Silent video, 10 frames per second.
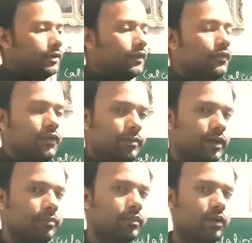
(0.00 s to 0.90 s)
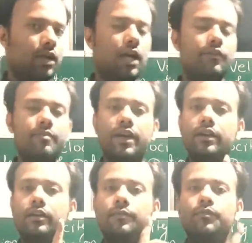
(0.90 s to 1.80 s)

If you remember, I've made a